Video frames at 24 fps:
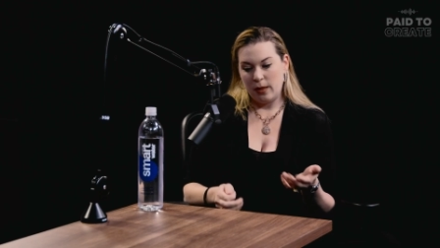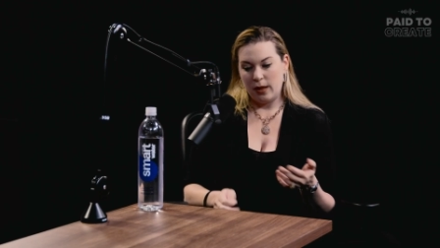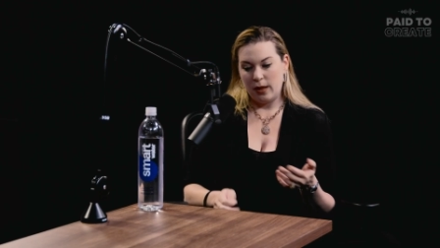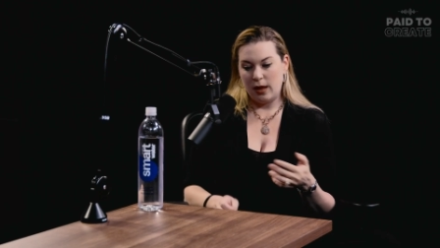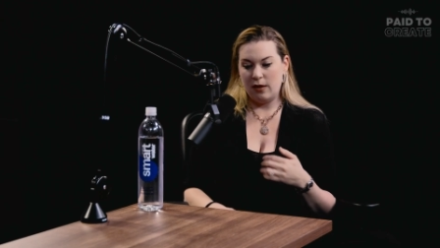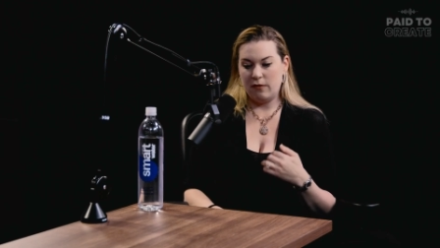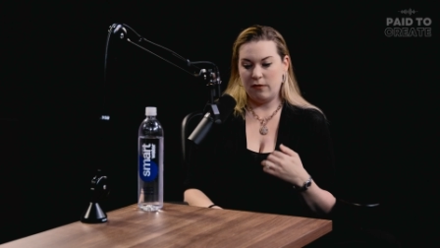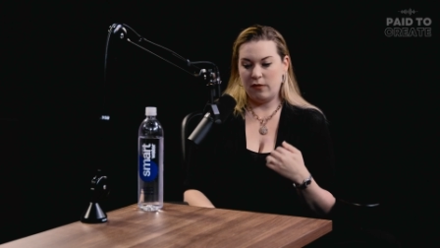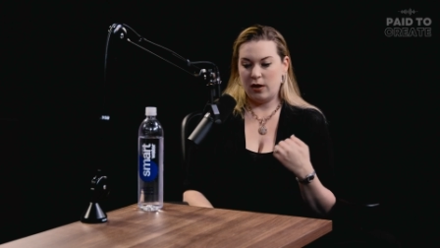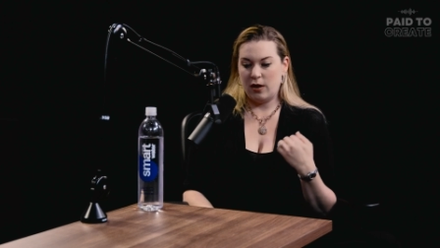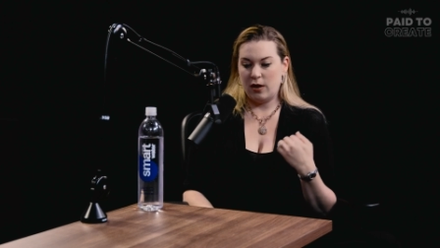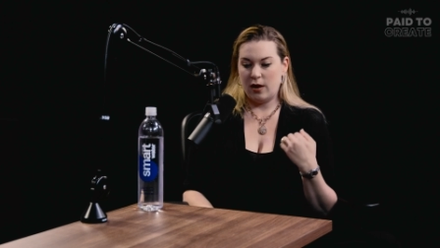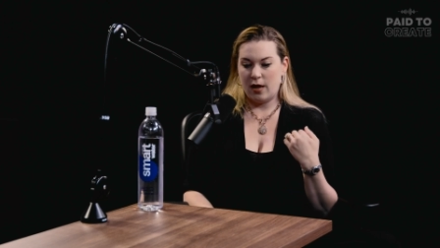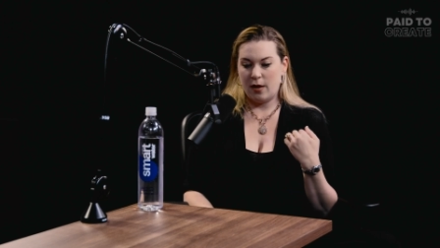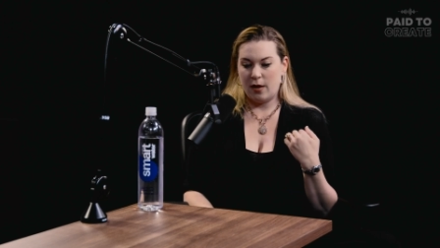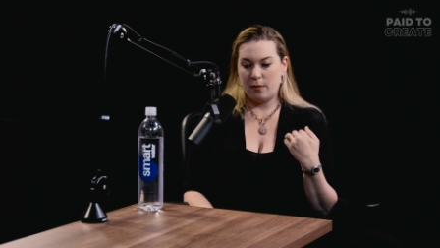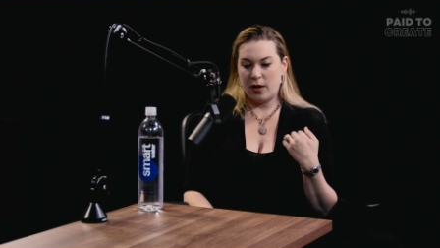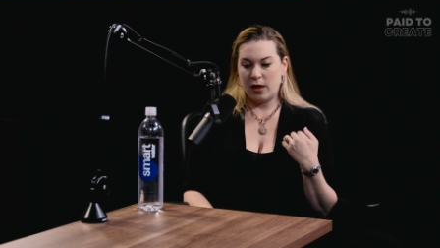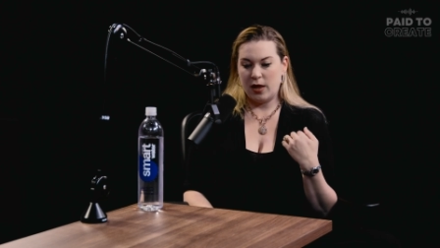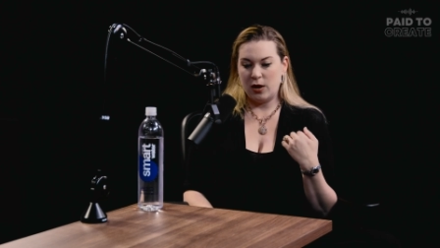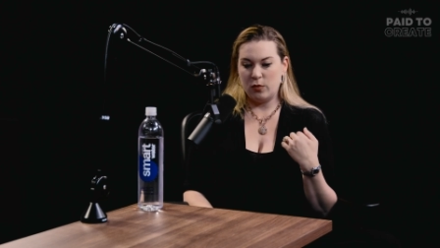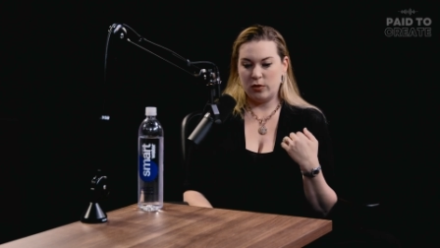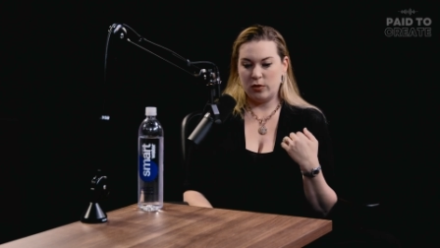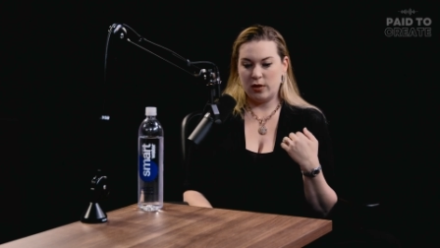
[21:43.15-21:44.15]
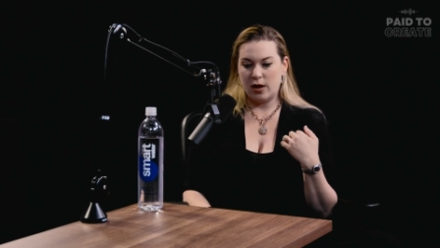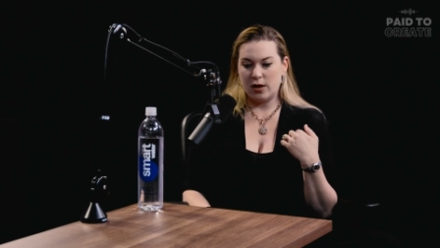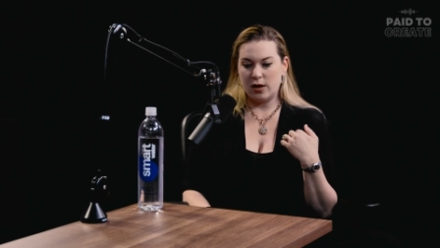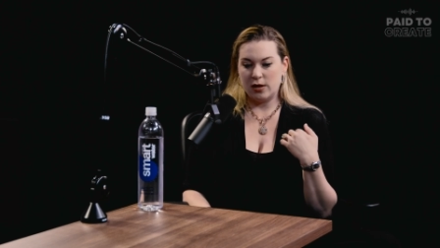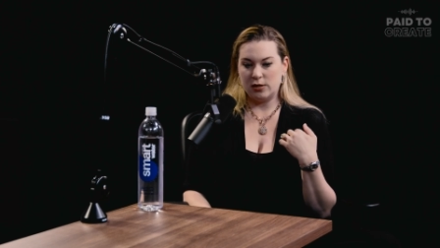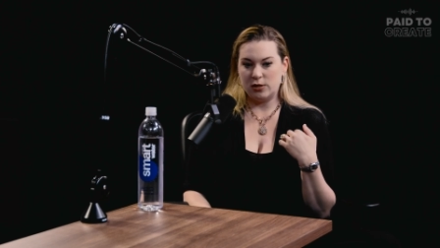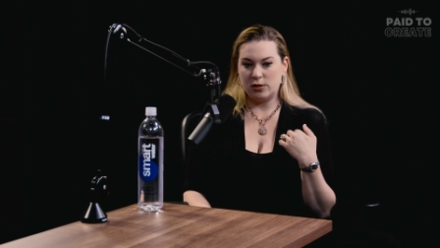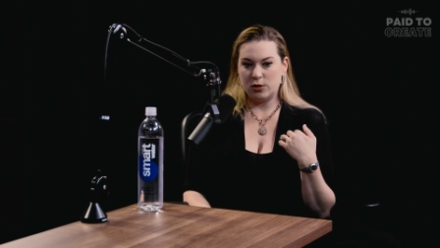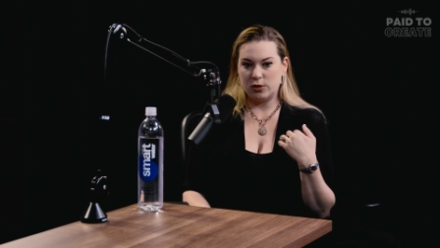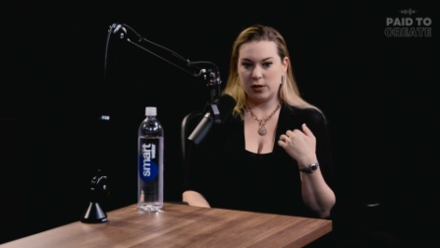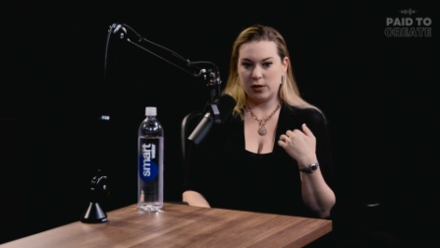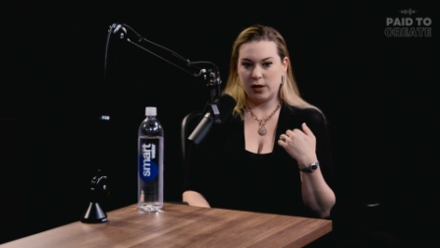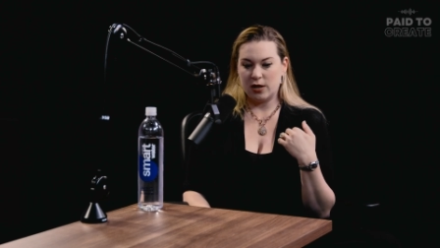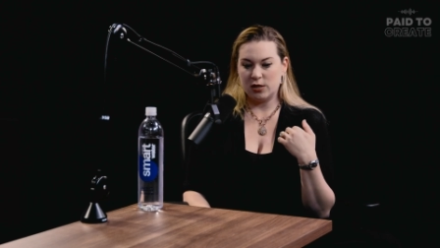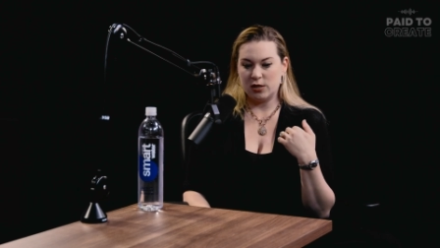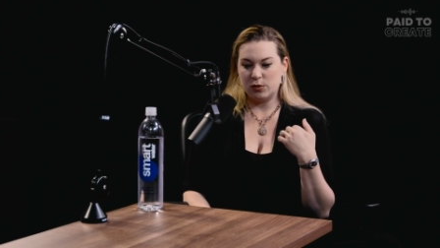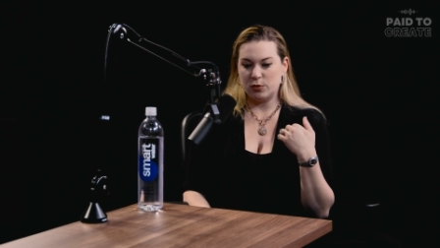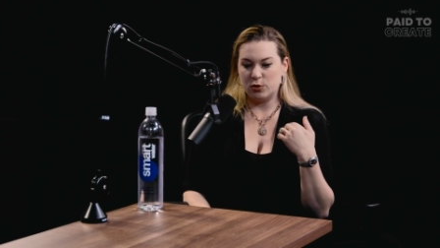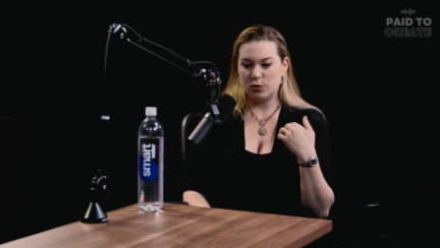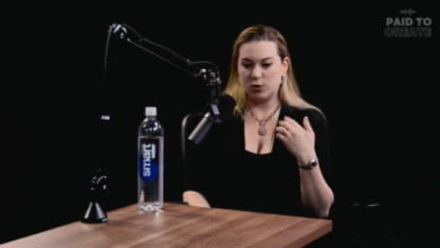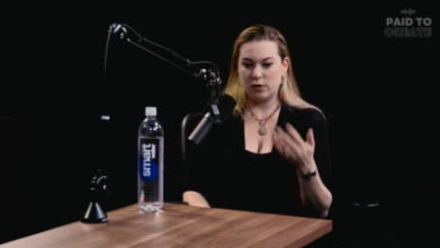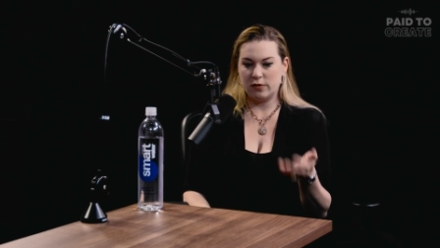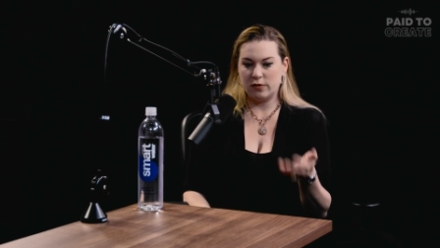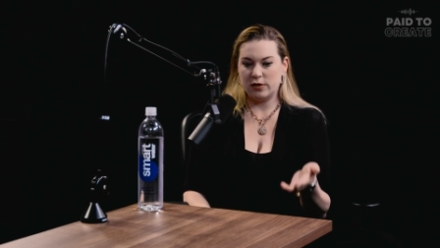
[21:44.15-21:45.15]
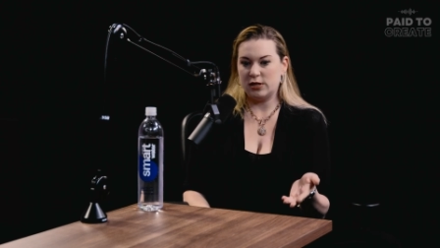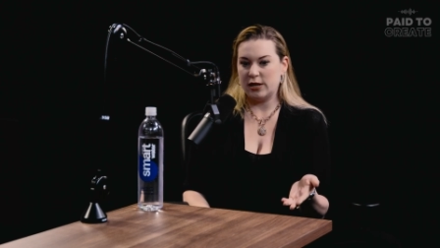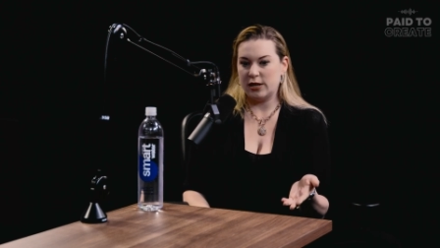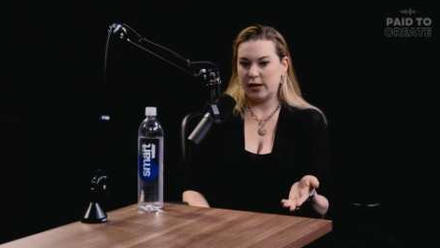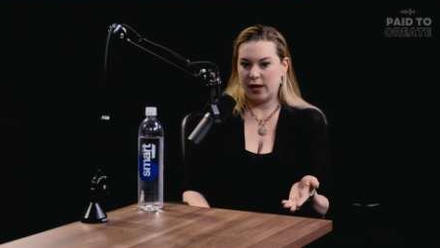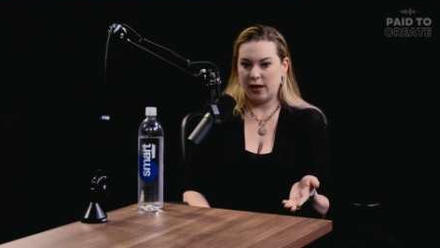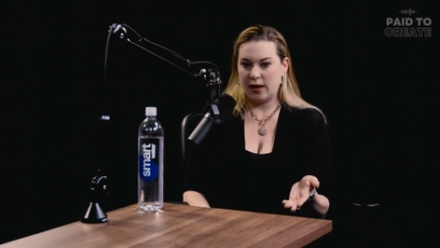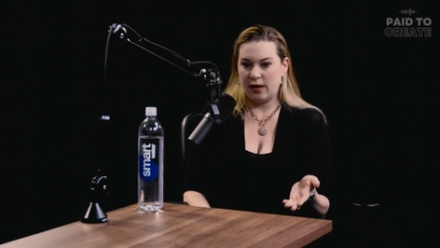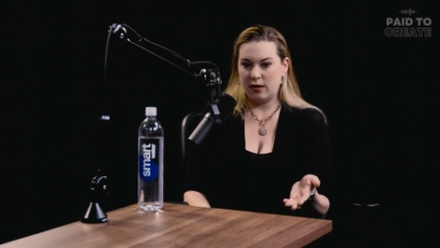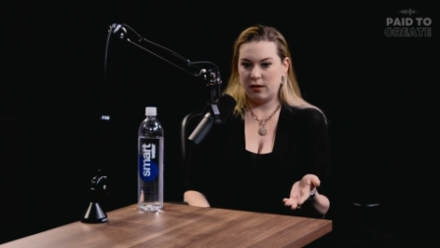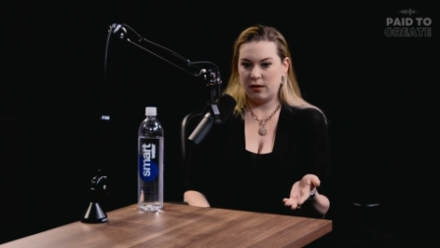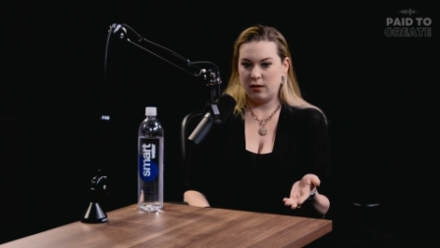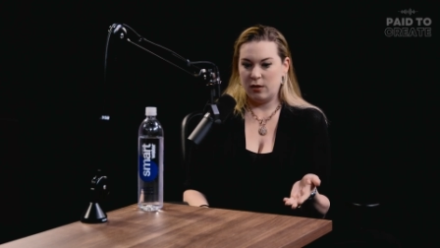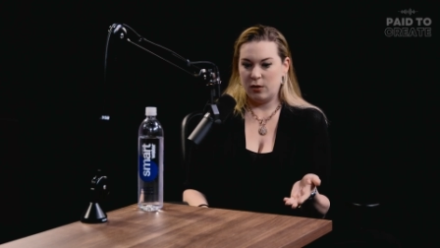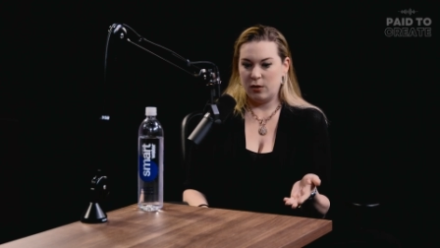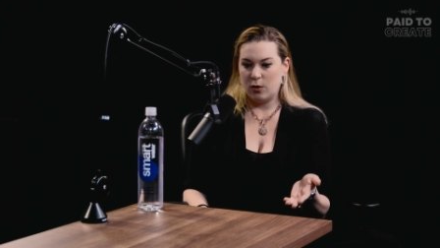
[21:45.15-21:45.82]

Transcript: even um, anyone that answers a customer service ticket